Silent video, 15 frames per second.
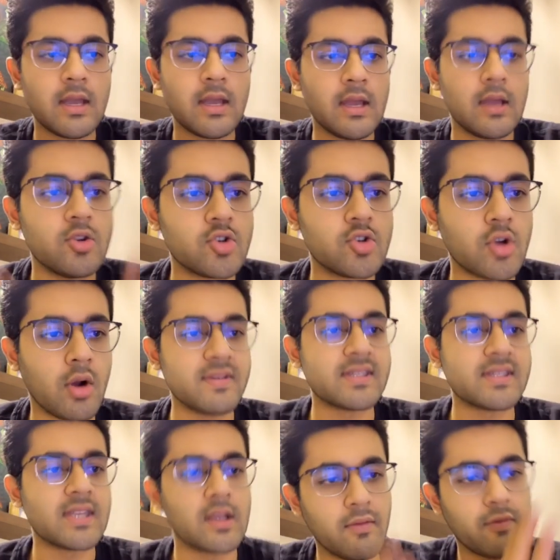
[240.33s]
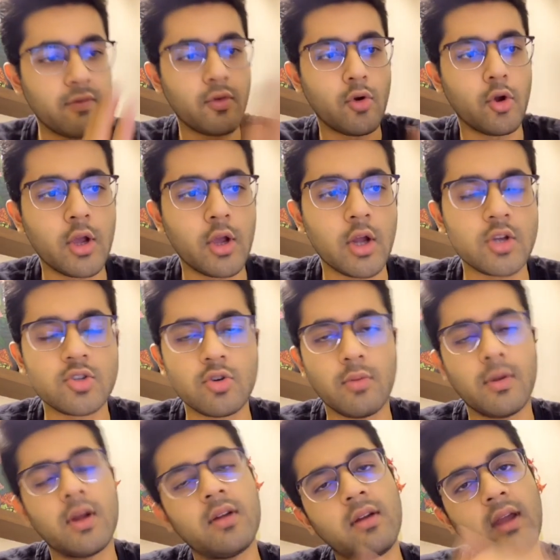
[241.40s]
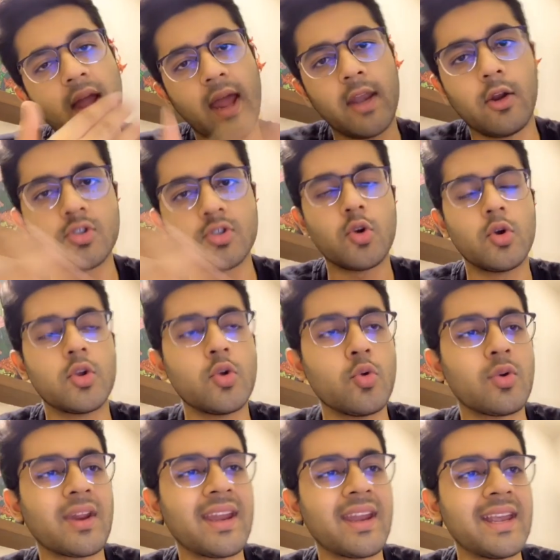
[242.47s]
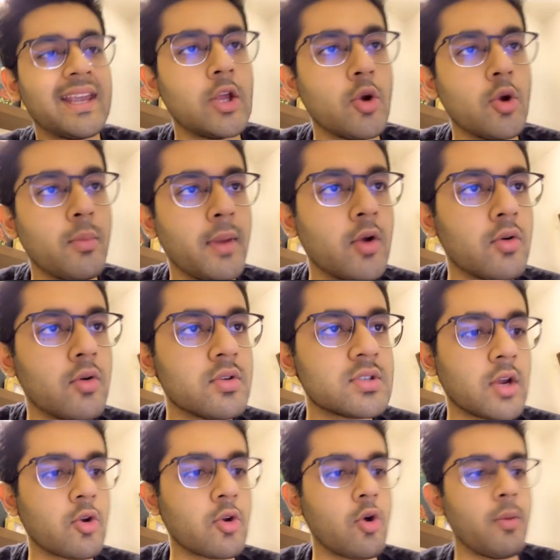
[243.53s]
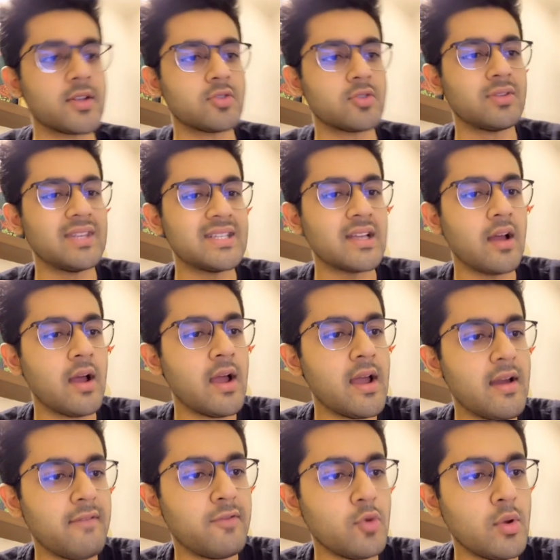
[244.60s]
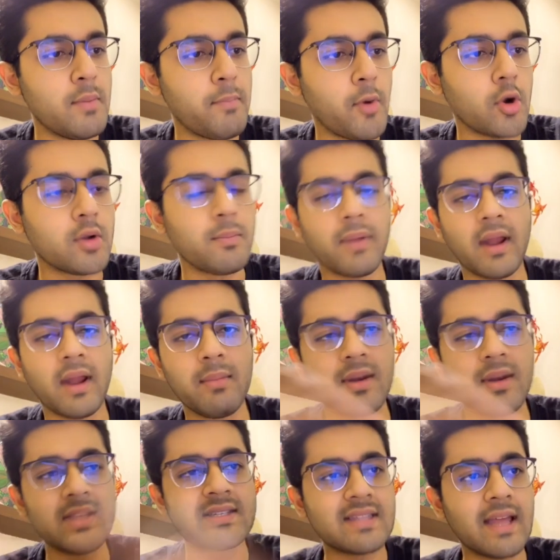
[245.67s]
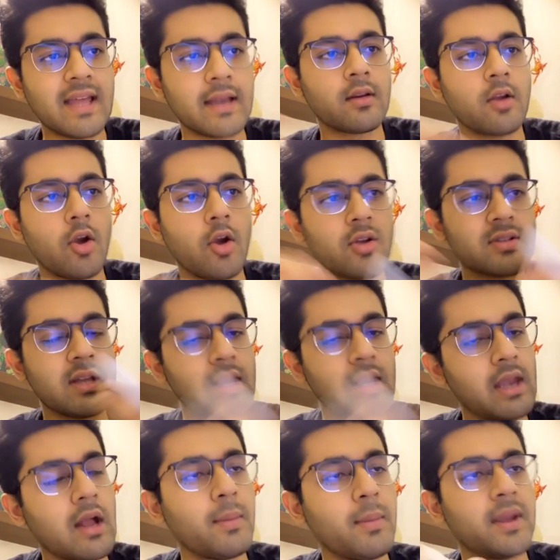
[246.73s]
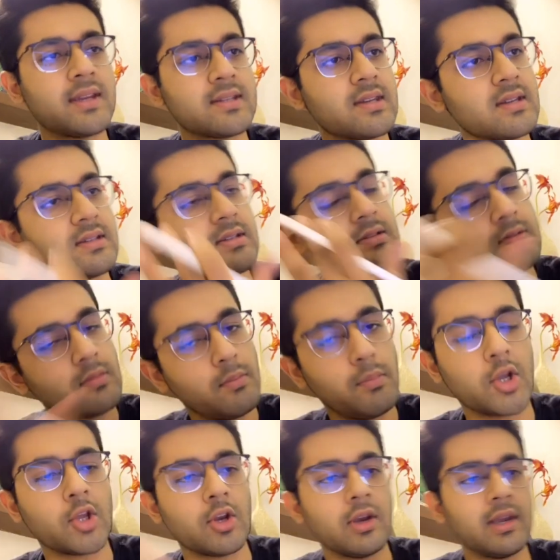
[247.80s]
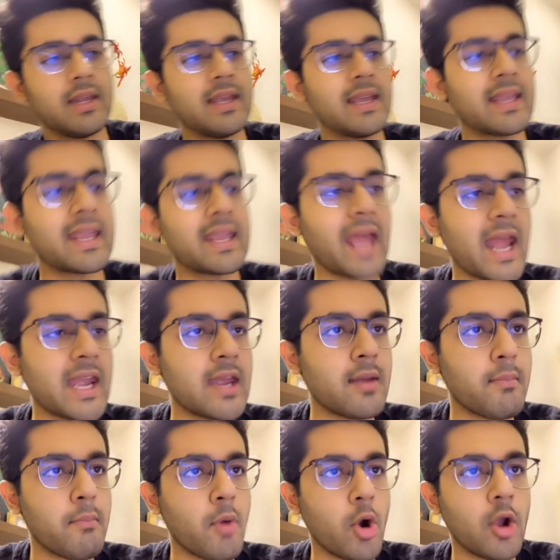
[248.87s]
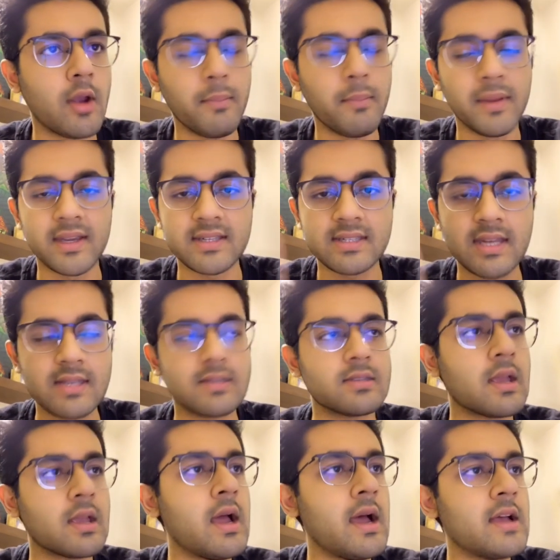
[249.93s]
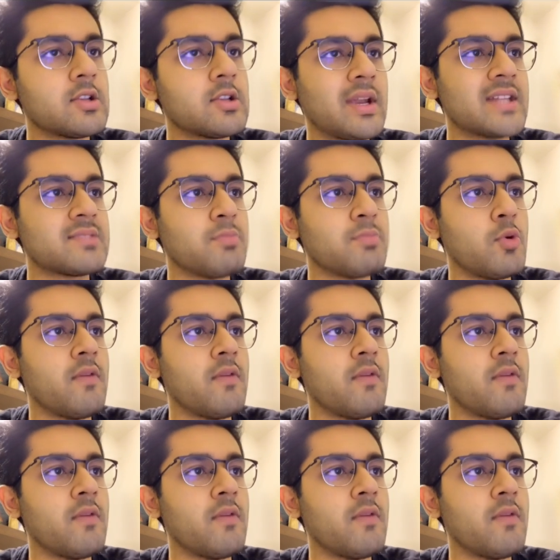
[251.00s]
you should always think of choriocarcinoma and also uterine leiomyosarcoma. So these are few important primaries that cause lung metastasis, particularly cannonball metastasis. So let's move